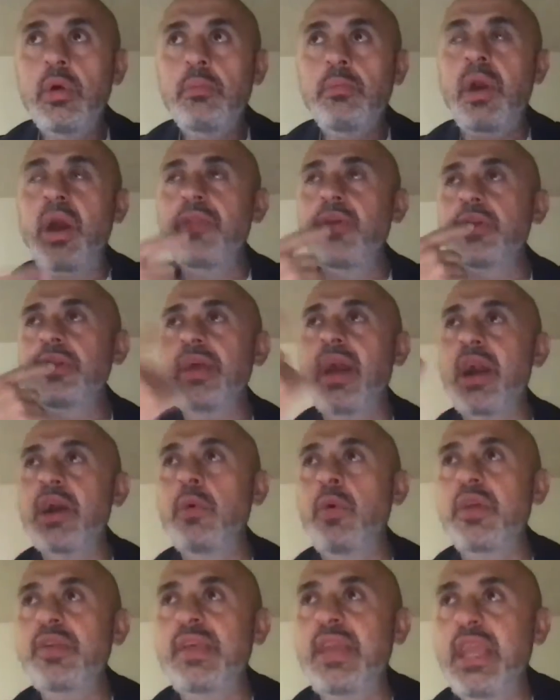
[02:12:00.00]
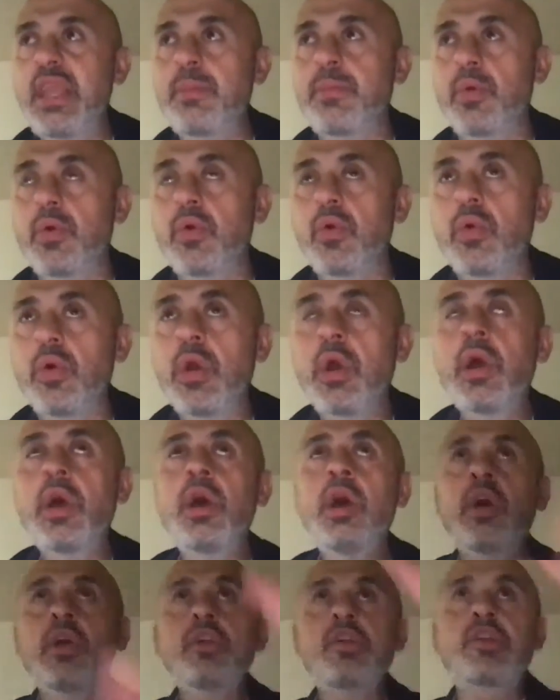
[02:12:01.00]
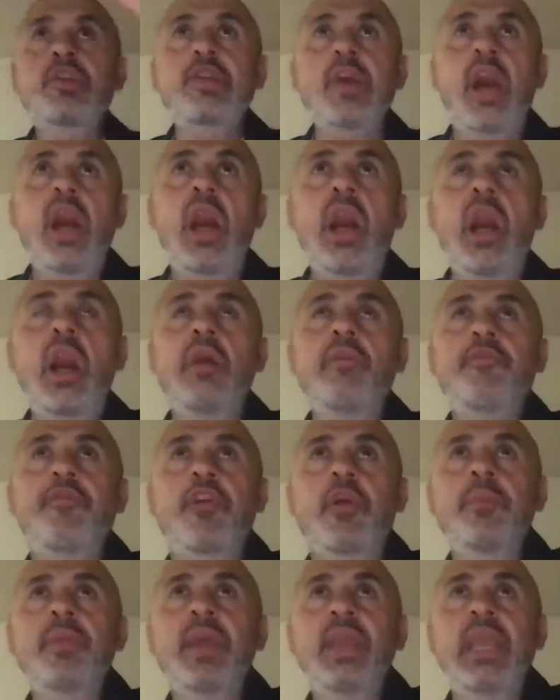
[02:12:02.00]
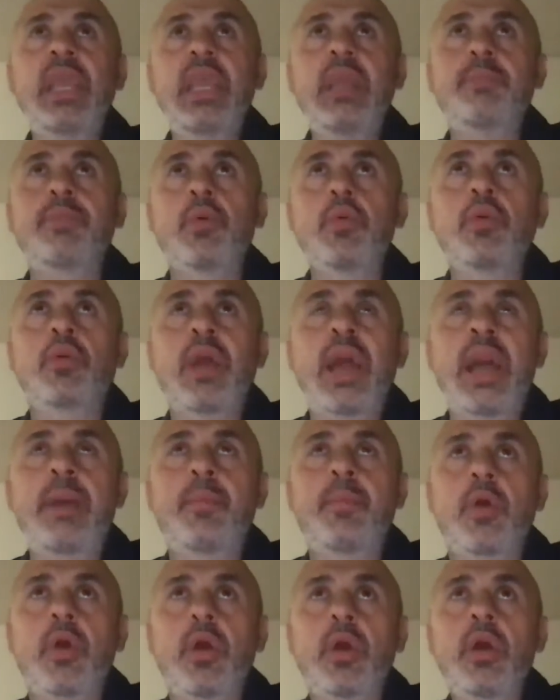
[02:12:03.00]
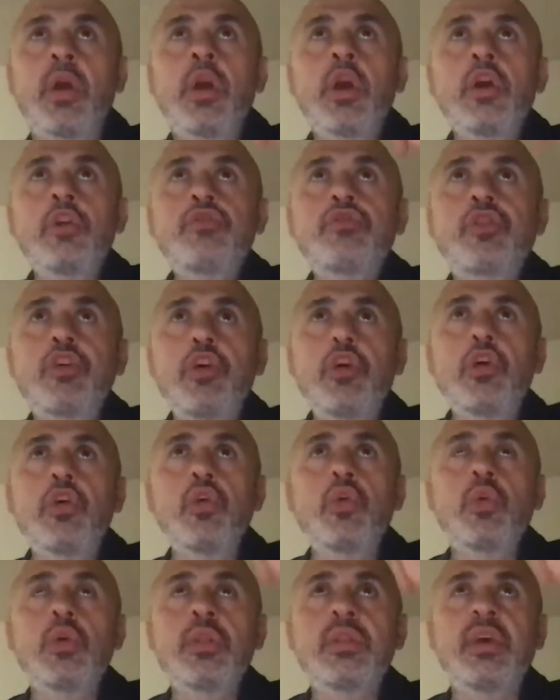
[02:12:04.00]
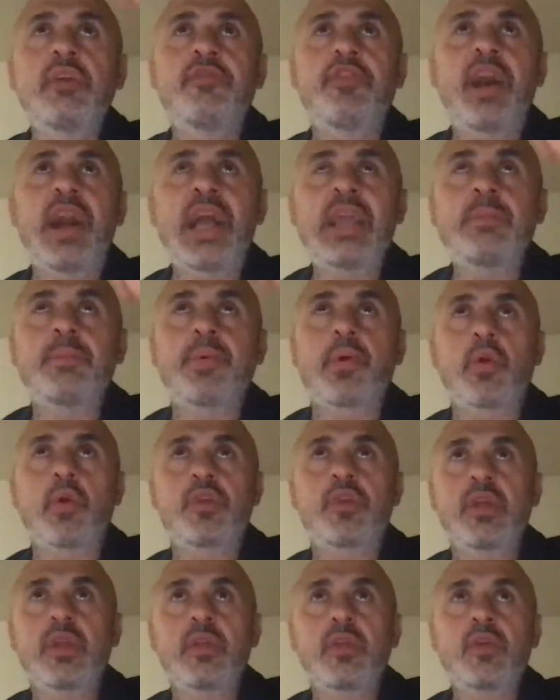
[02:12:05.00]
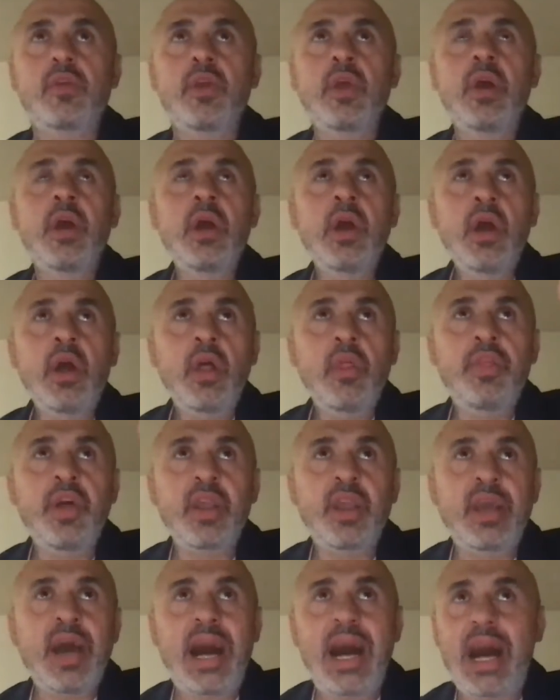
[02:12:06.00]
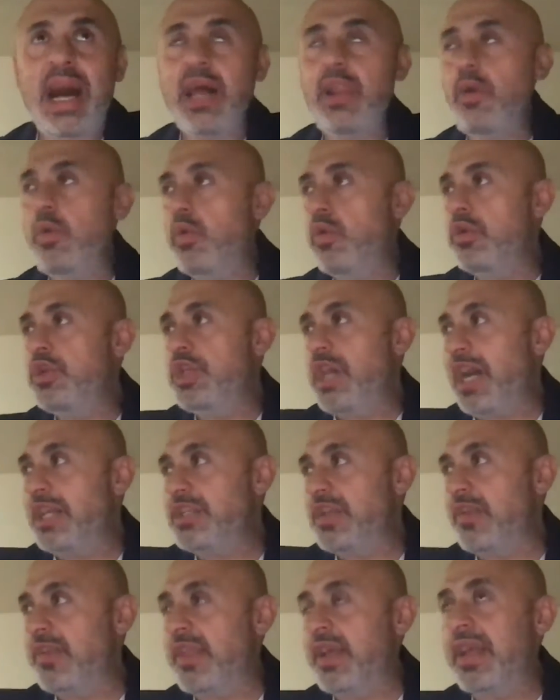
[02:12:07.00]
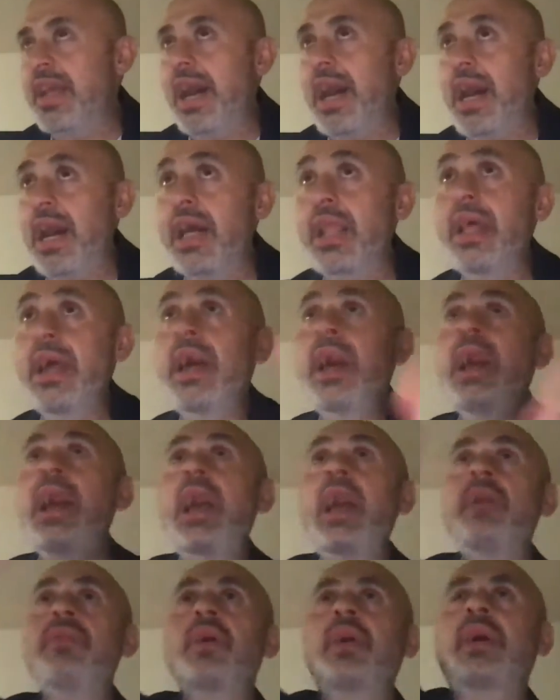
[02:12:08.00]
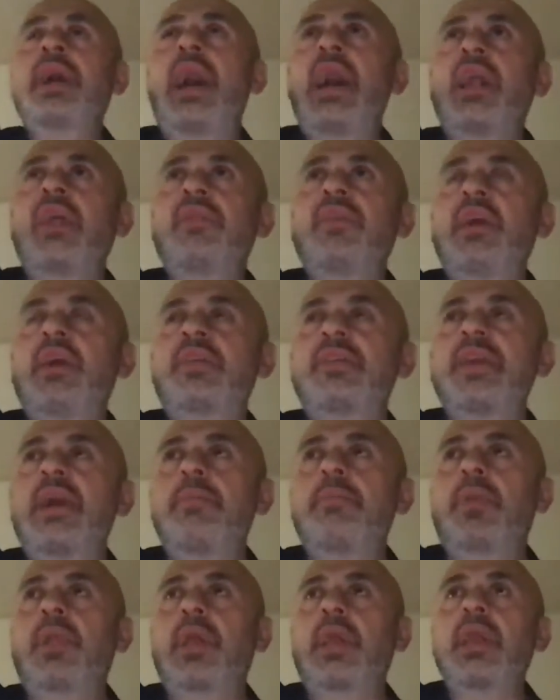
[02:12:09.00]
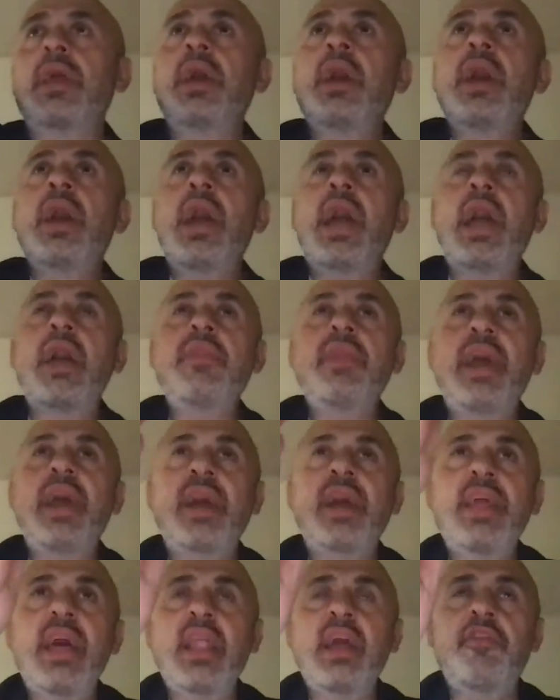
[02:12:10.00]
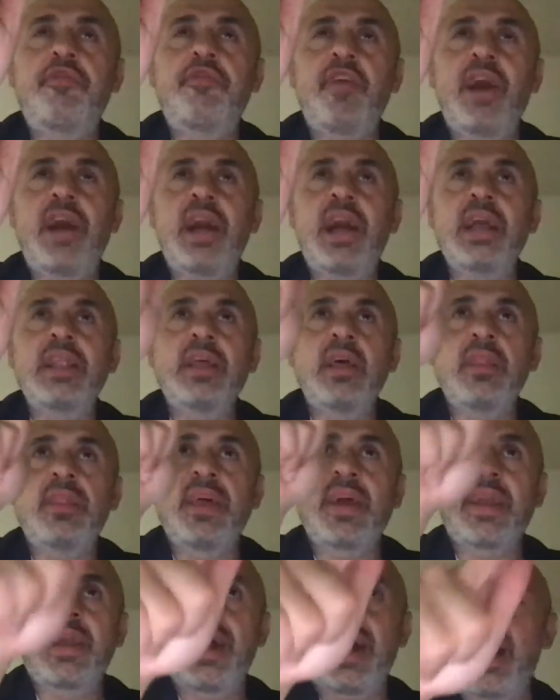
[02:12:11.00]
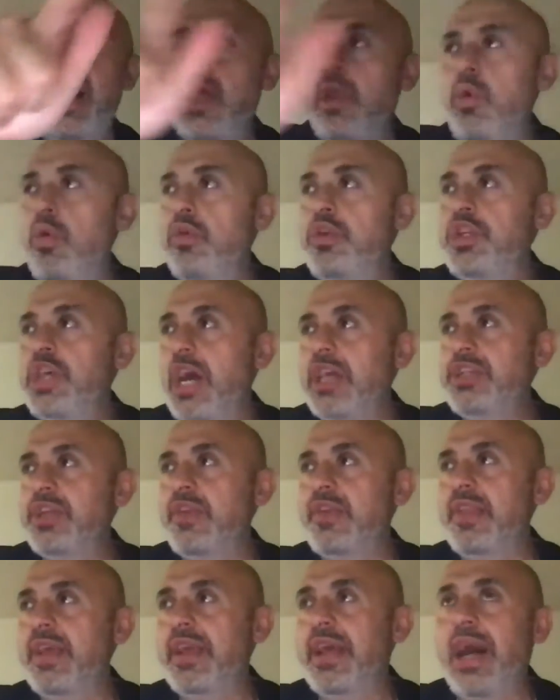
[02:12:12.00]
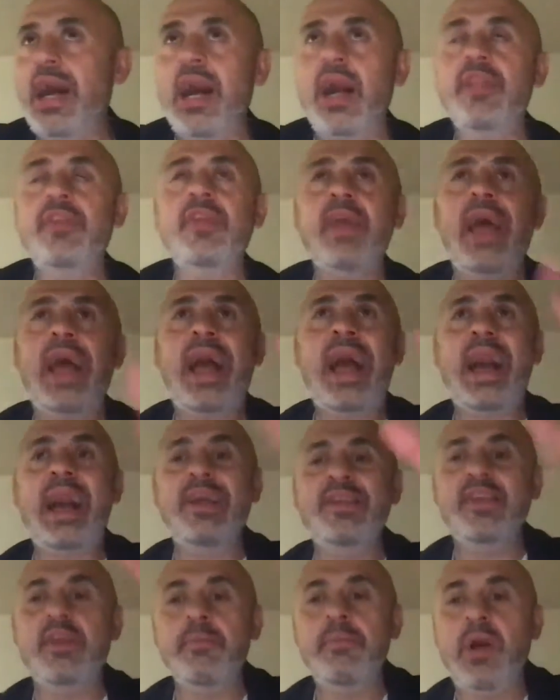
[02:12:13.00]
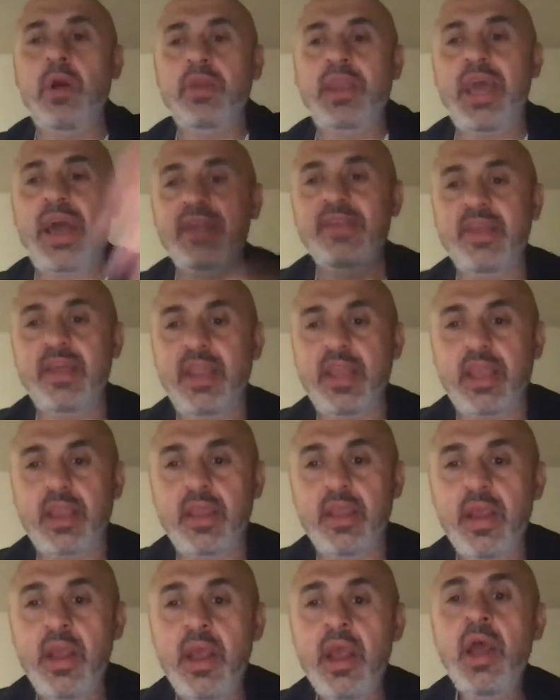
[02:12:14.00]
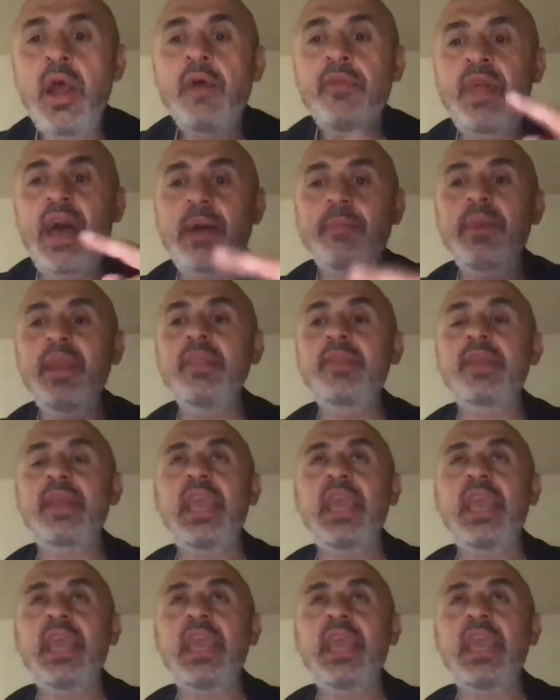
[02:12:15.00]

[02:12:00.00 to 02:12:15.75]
mother tongue was Hebrew, saw from the Hebrew grammar two divine persons the God who judges the God and the God of the assembly. And they identified the God who judges the gods as Melchizedek. That means